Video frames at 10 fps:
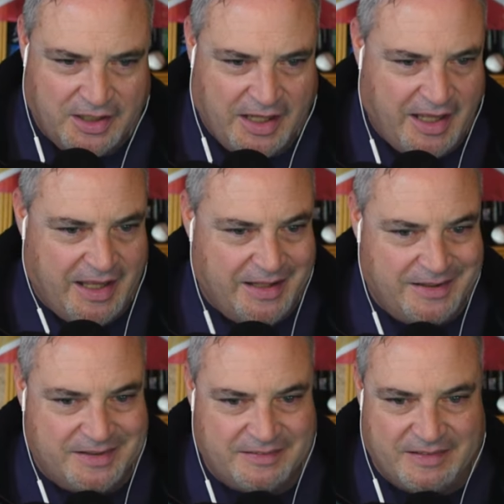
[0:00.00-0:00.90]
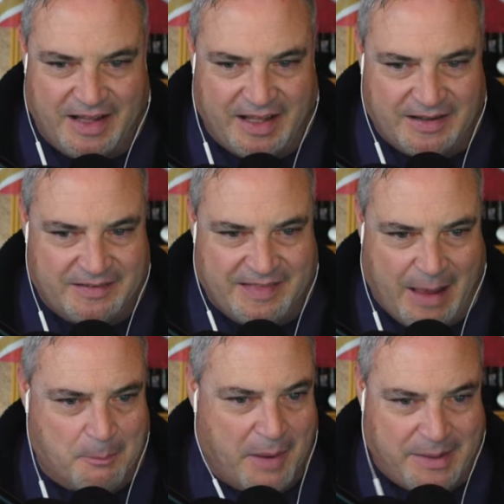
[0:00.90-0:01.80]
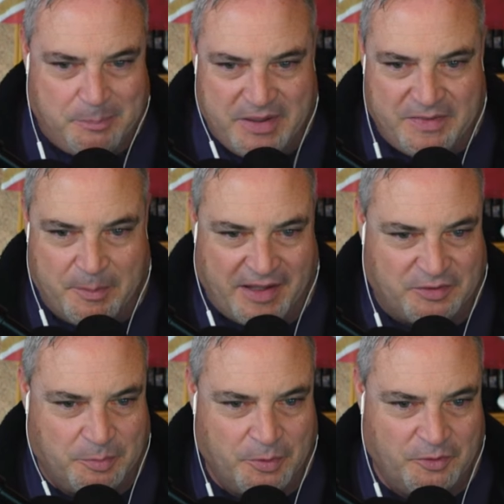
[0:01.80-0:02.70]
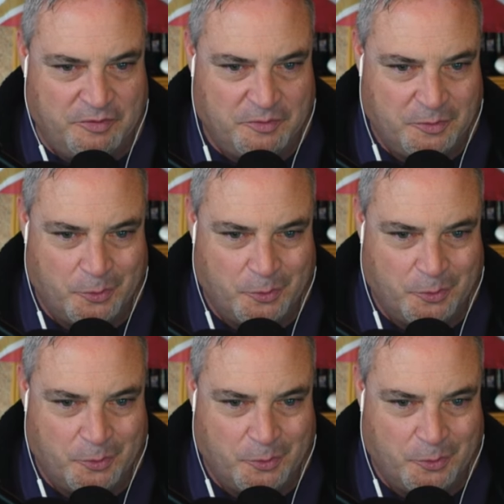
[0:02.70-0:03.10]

And that might be the best move,